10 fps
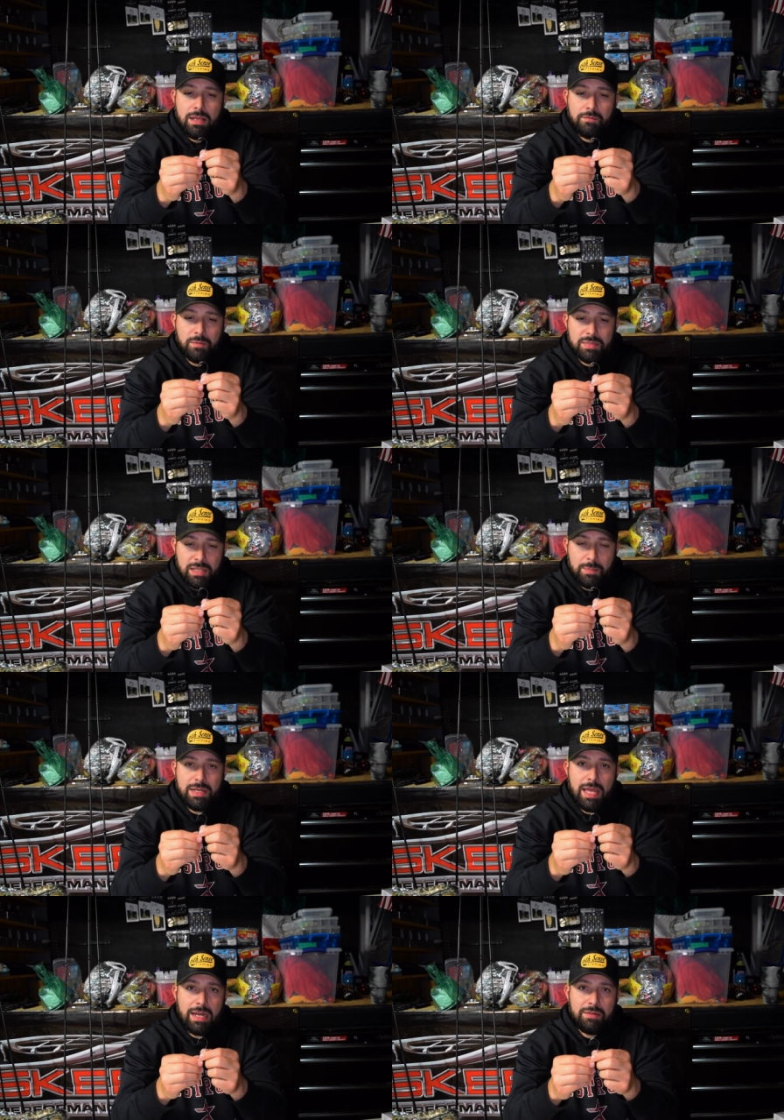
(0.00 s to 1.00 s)
from slipping
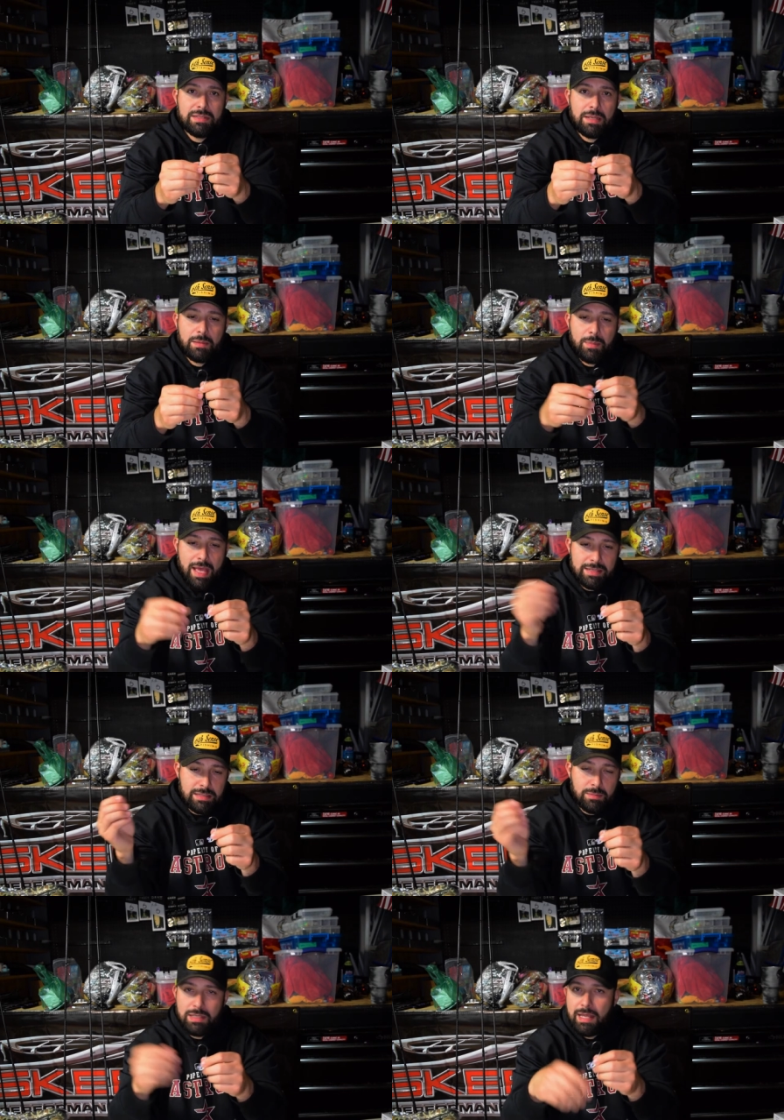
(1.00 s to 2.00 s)
down every time the bass
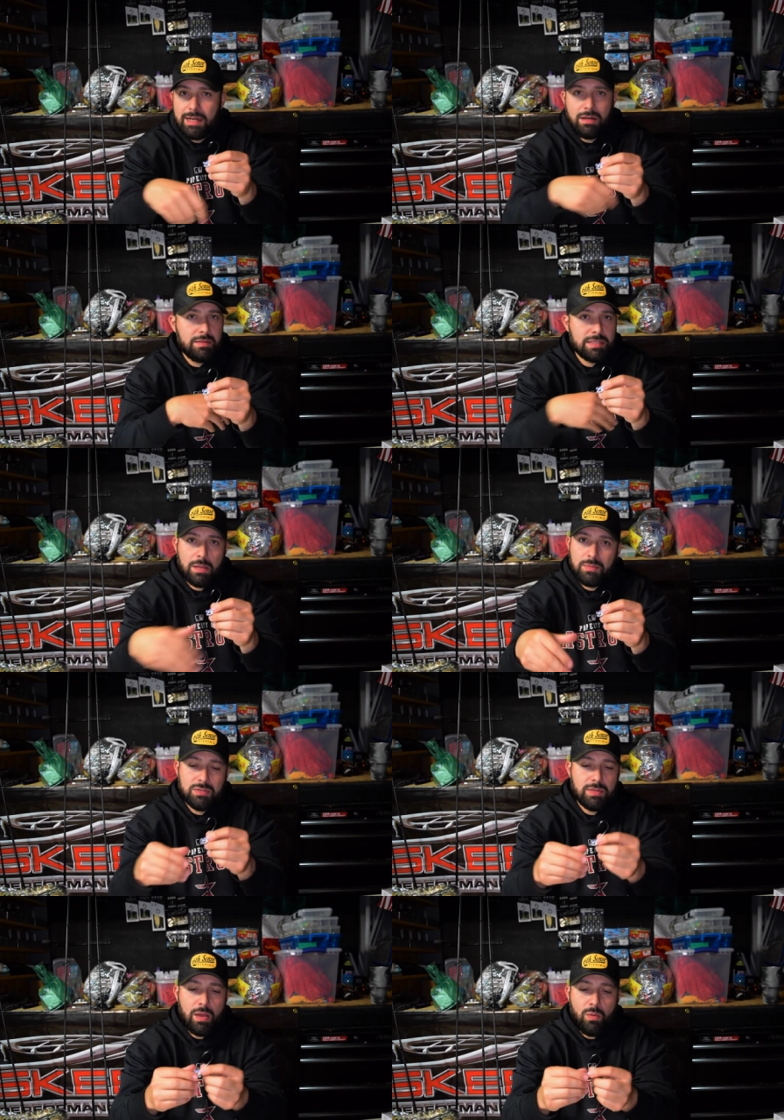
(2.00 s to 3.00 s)
nibble at it or it's coming
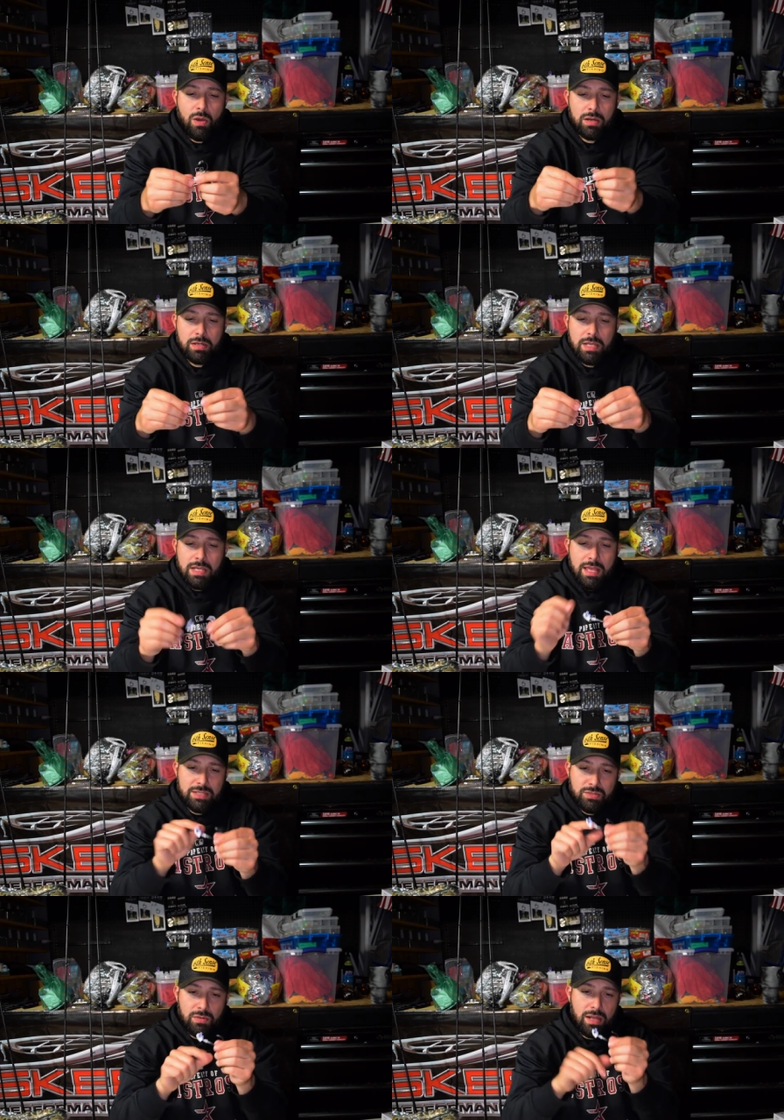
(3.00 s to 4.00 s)
through that water that
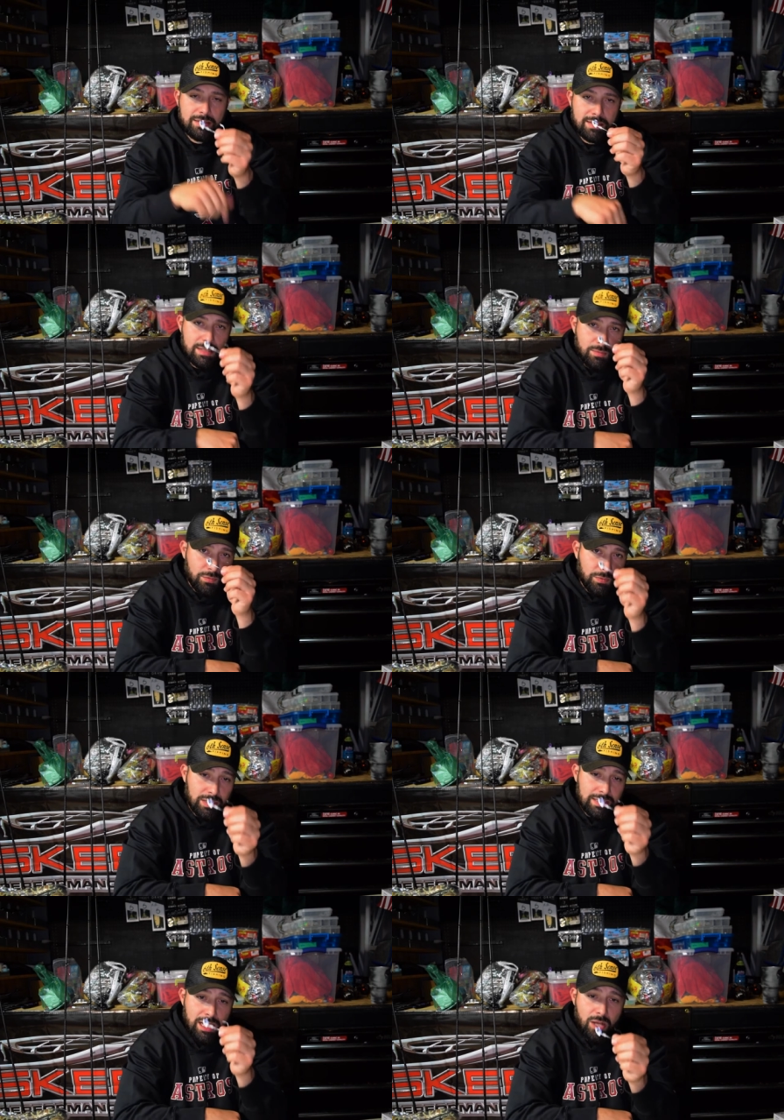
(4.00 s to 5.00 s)
screw lock system
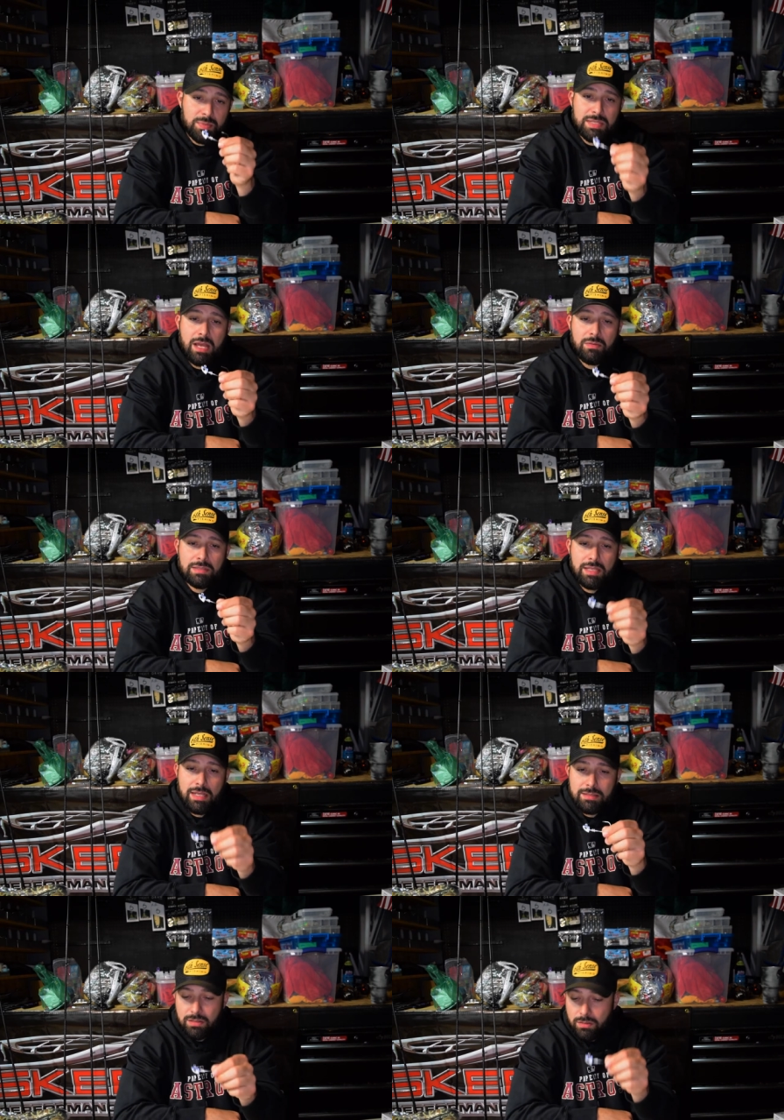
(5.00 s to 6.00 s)
really helps out with
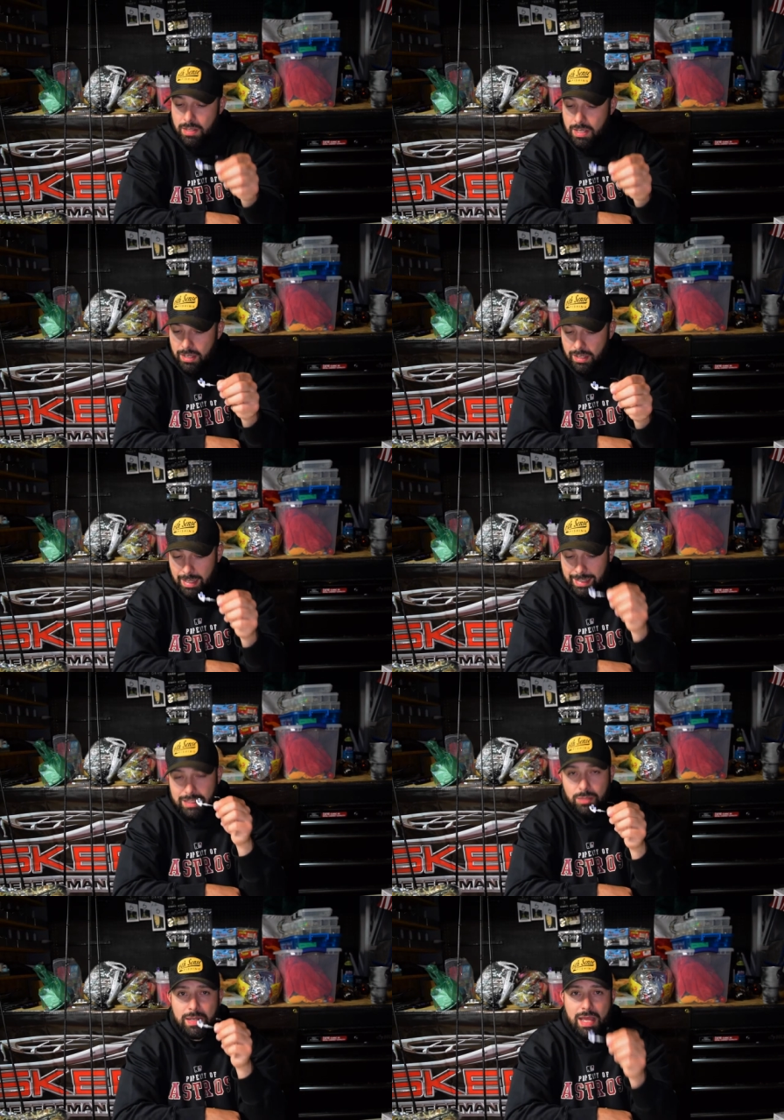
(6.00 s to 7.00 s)
that so uh, I got a
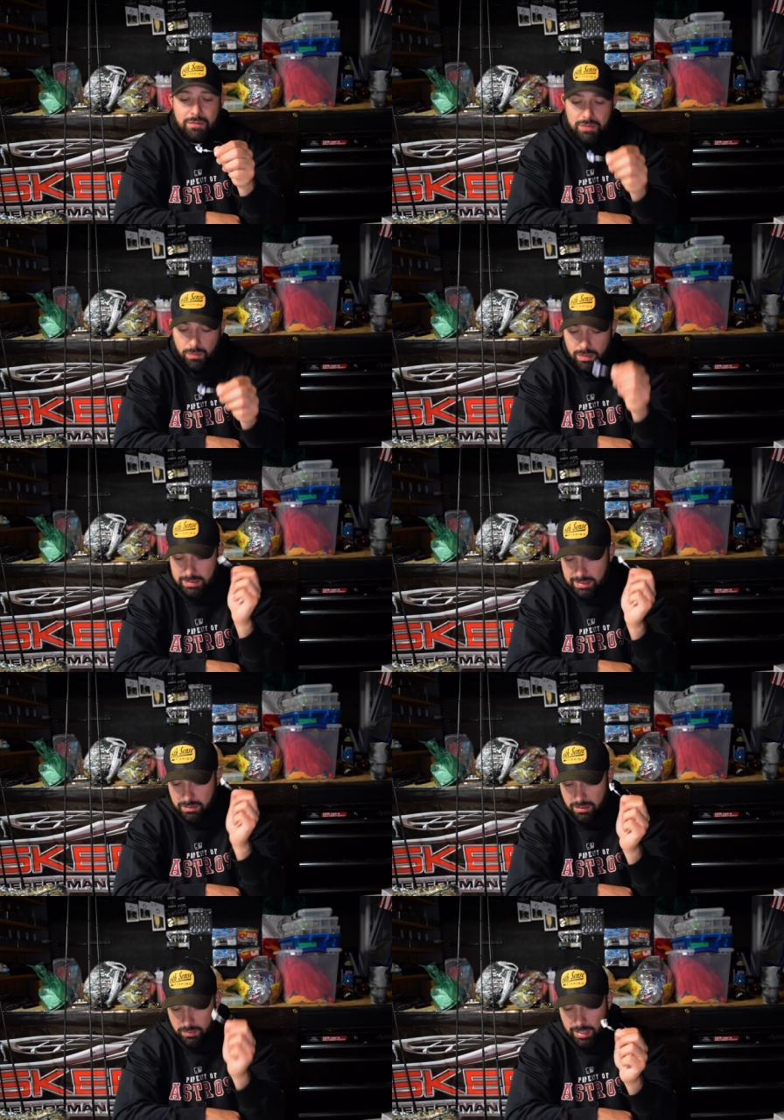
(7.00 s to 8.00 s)
little bit of heavier ones these
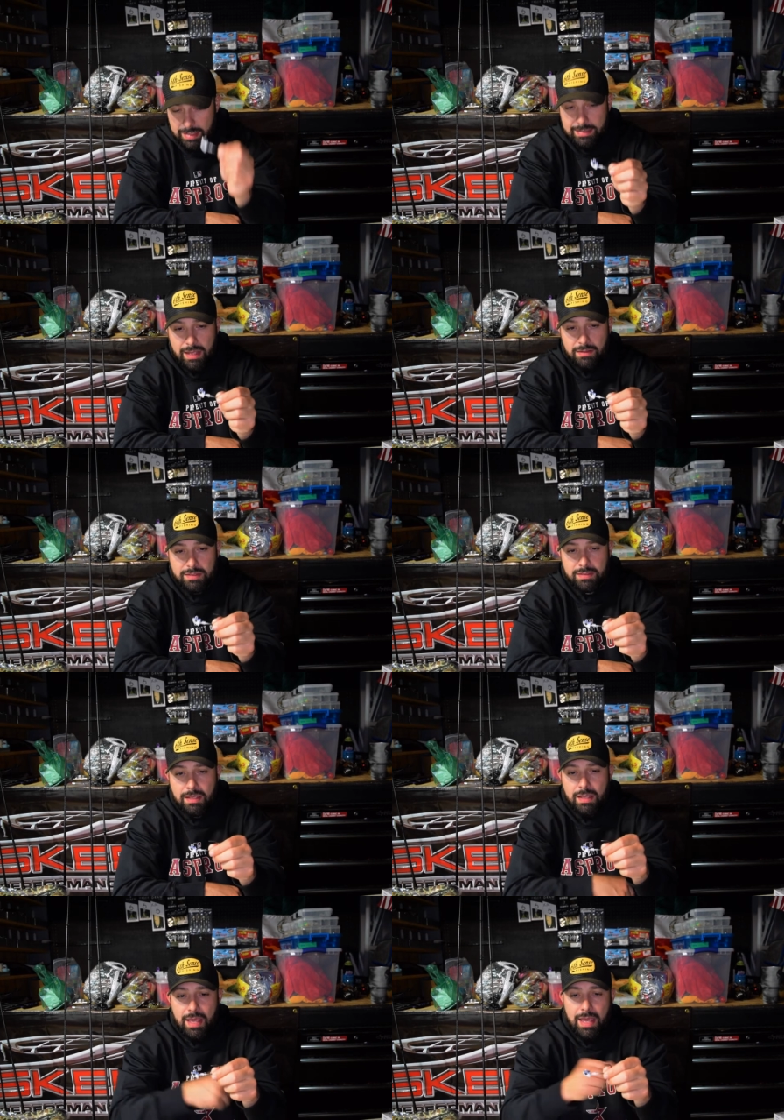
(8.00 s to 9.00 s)
are the 3 8 ounce
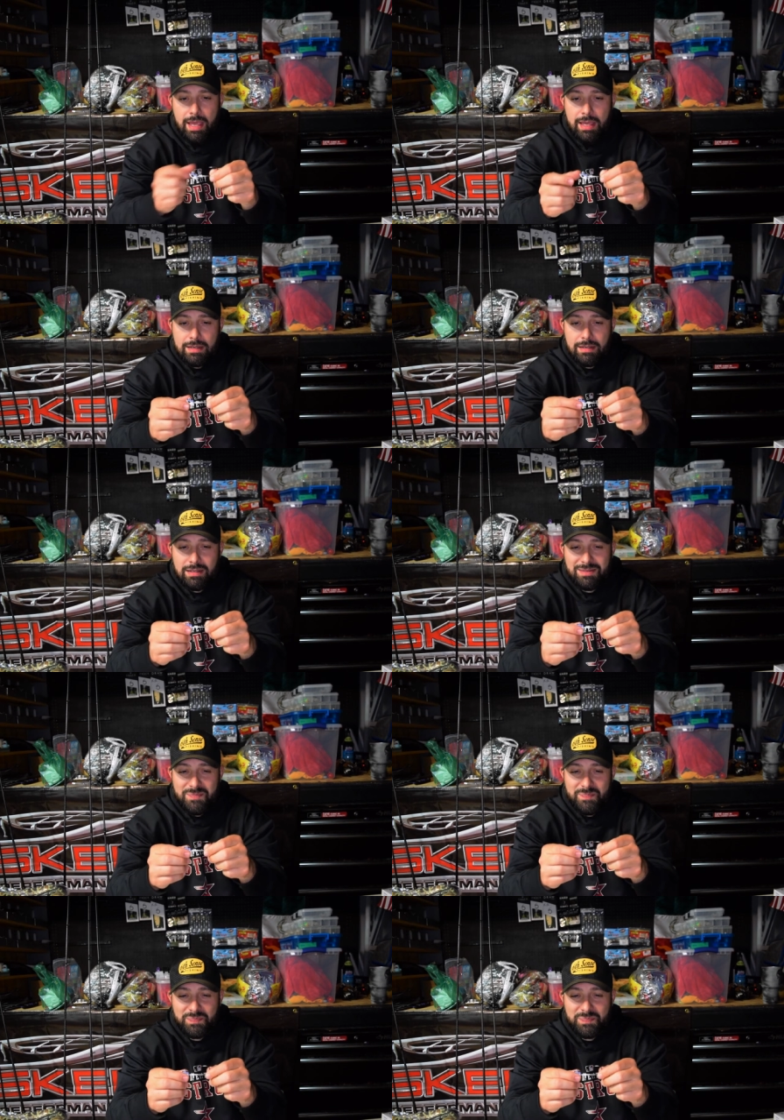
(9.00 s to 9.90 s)
and um,